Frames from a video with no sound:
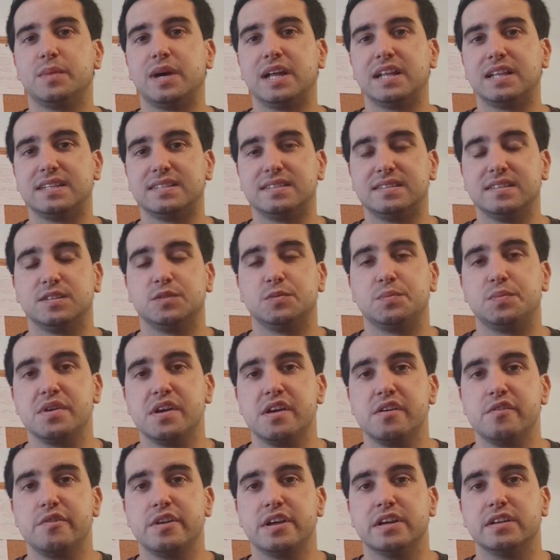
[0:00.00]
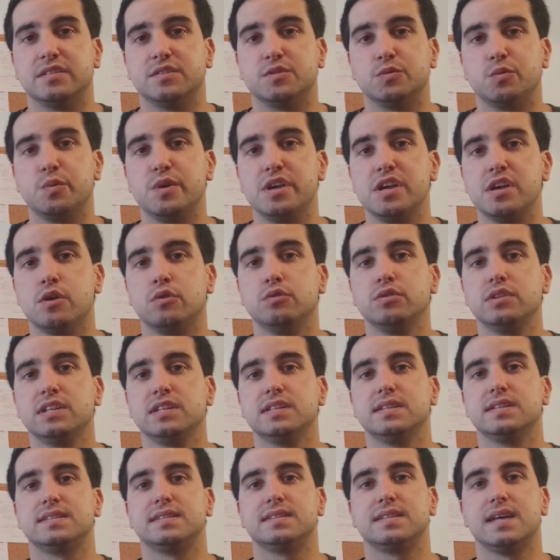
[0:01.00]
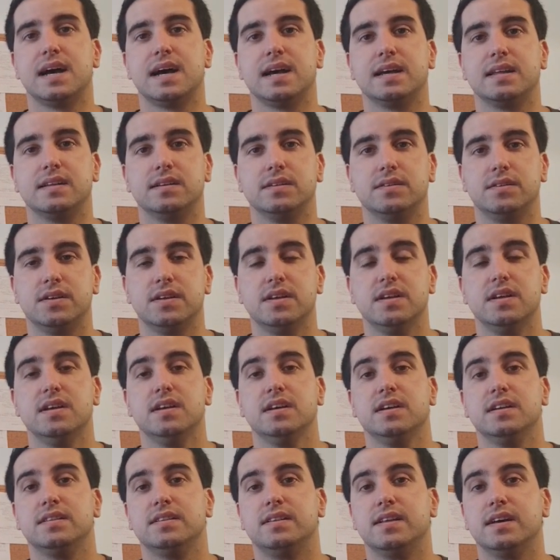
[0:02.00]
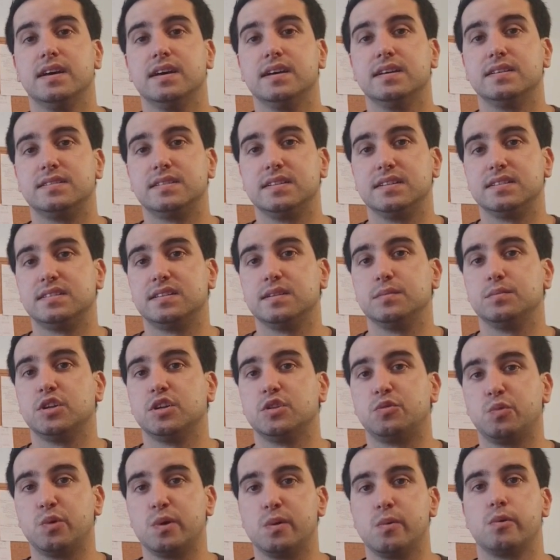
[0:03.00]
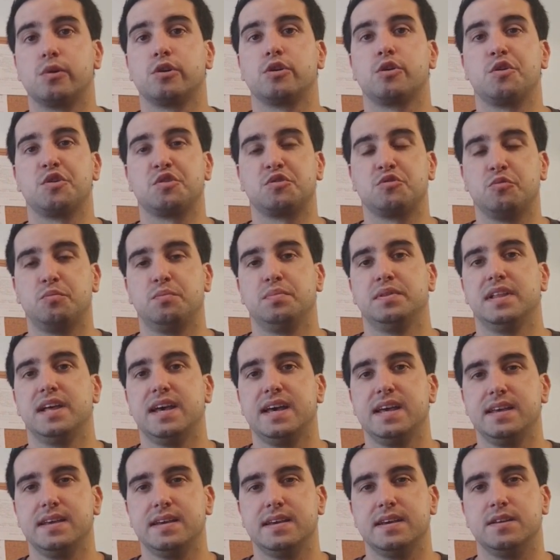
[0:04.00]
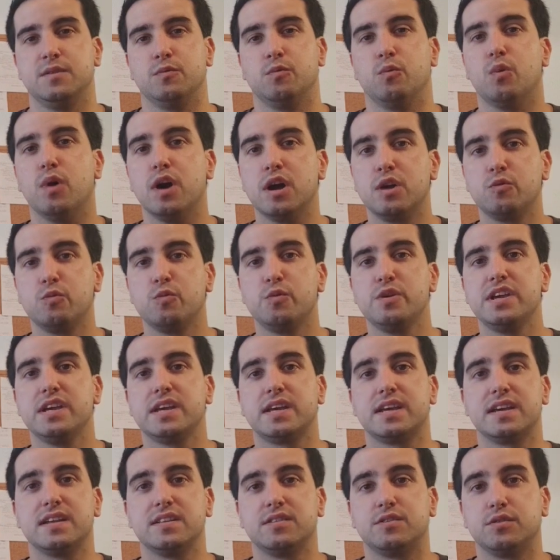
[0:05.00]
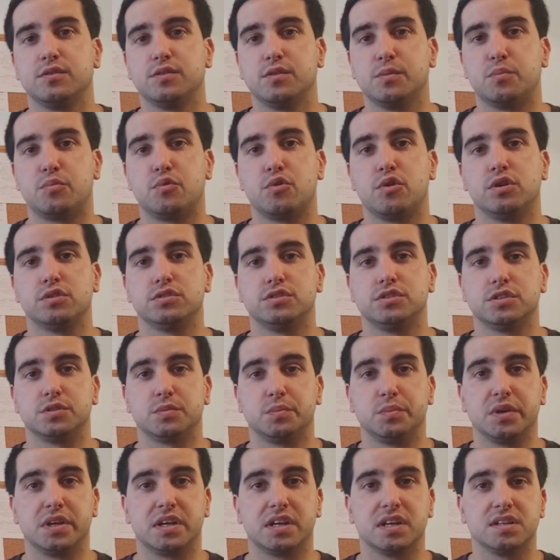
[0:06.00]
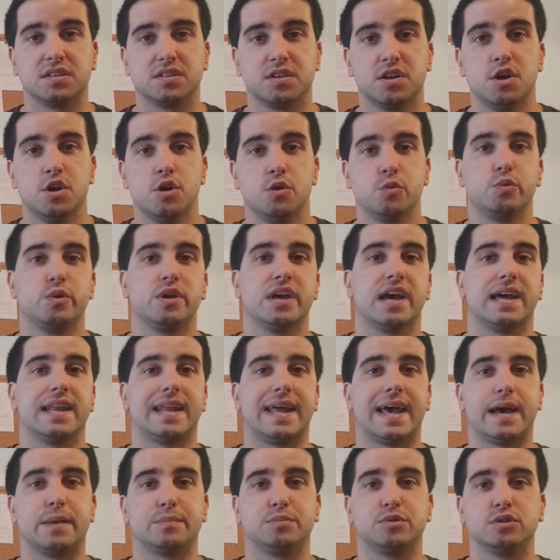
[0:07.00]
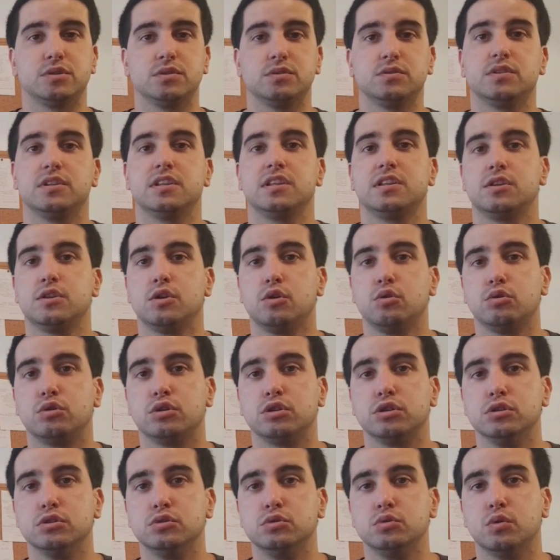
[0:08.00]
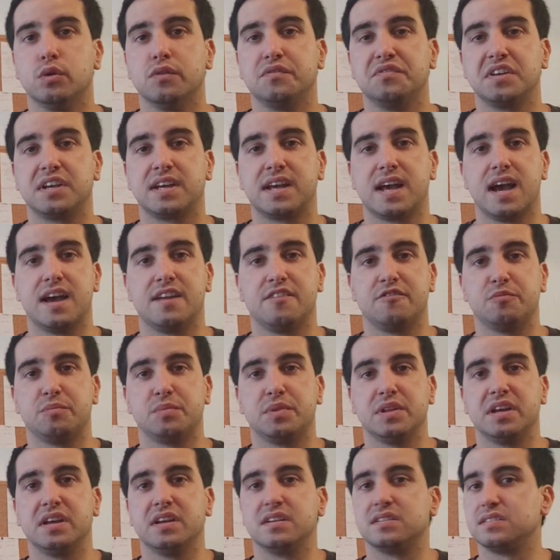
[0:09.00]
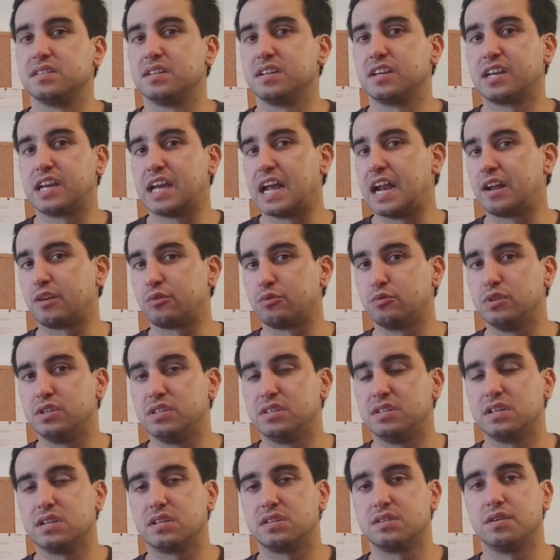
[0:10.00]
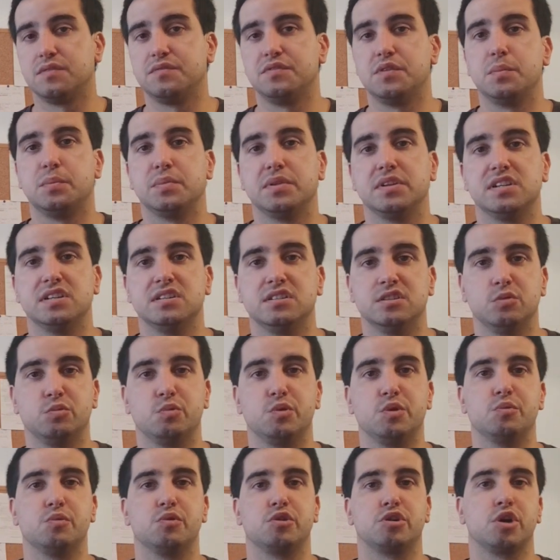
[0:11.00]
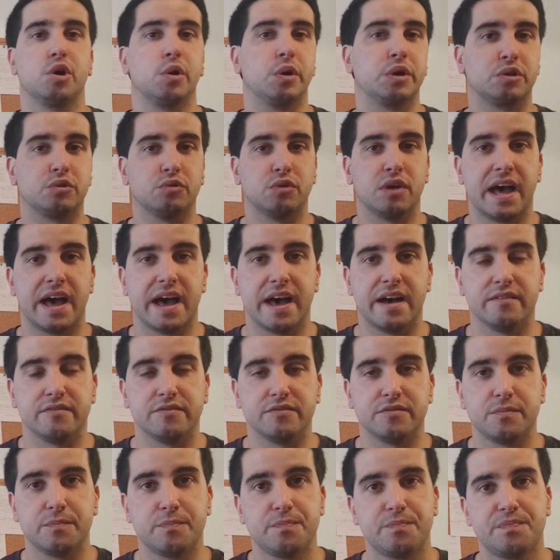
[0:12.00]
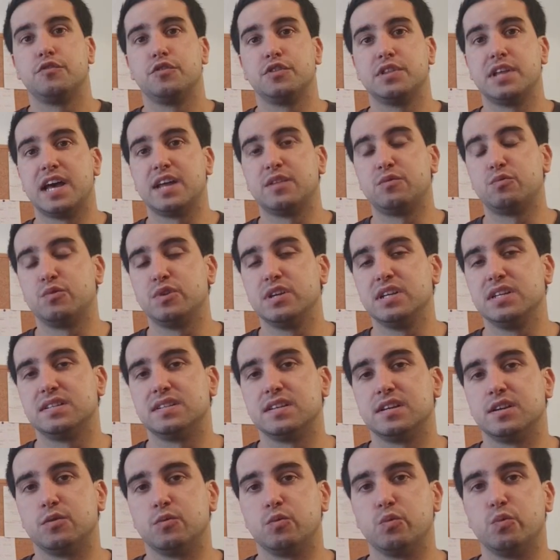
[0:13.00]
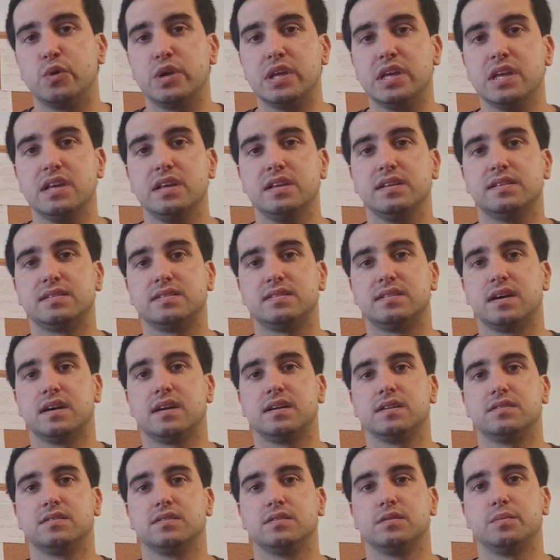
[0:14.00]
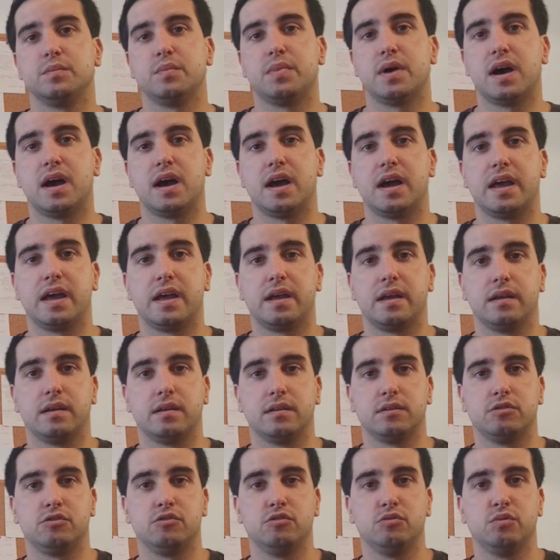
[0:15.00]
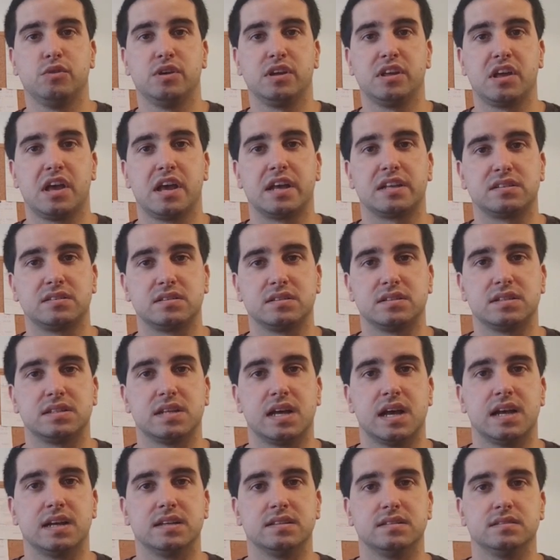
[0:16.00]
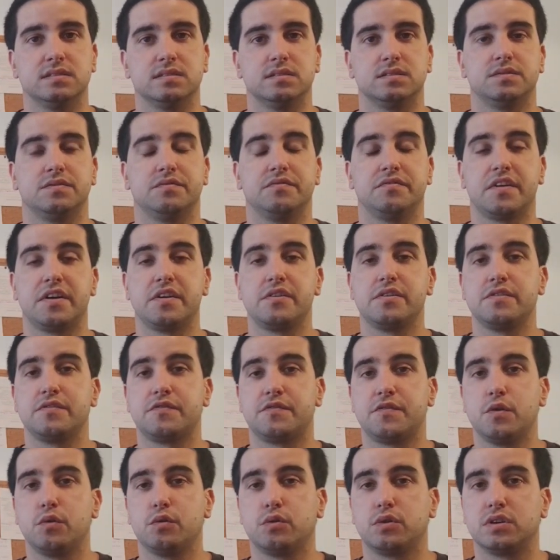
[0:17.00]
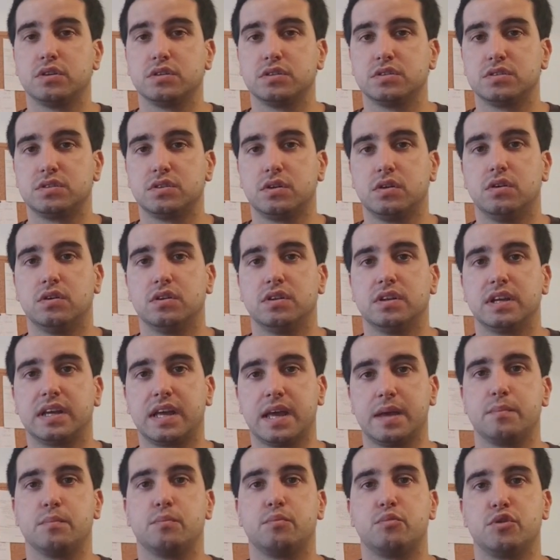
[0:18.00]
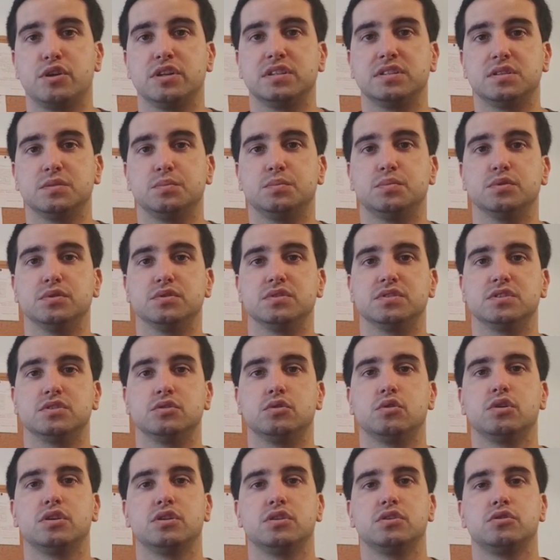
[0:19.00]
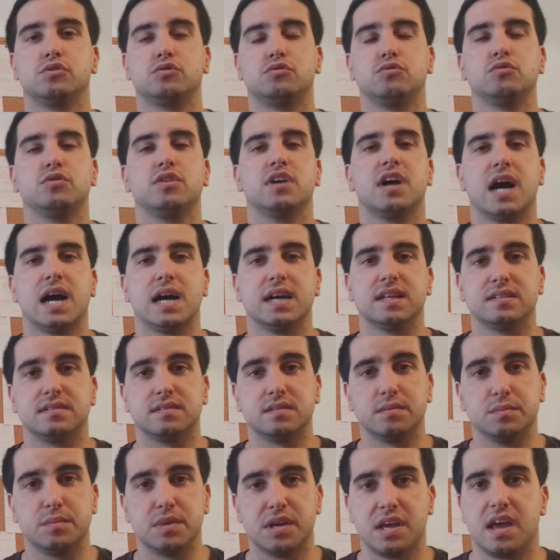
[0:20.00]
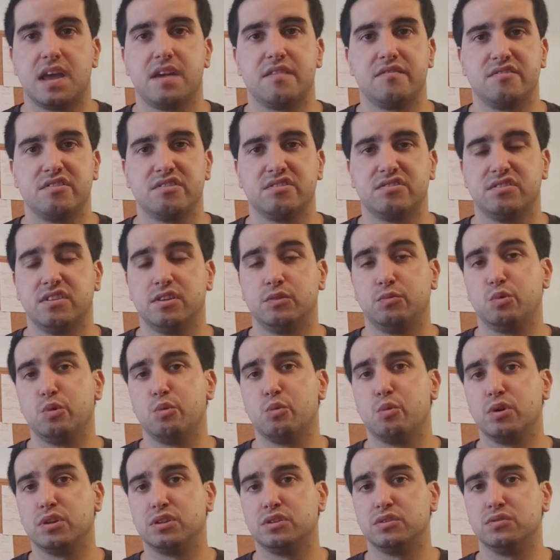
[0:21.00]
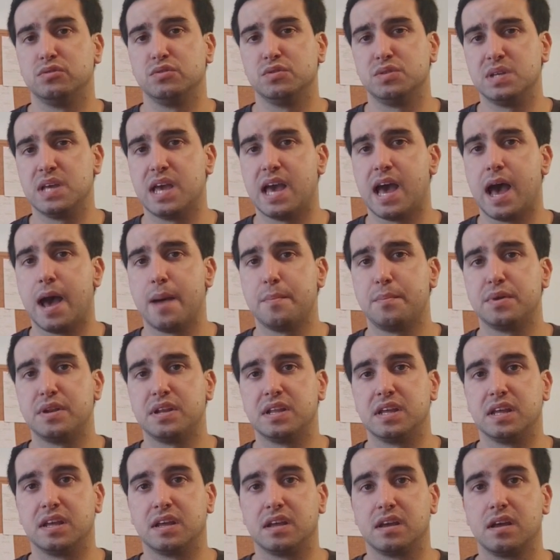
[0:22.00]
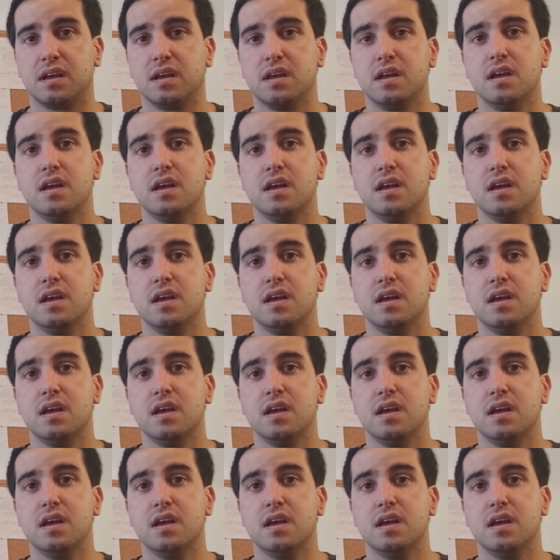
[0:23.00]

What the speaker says: in my last experience, we only decided the system that we were going to play in 1 week into the project because we had absolutely no clue of the kind of players and the characteristics of the players that we were going to have. For that reason, we started by doing exercises very focused on the game principles in order to guide some behaviors that we wanted to see happening,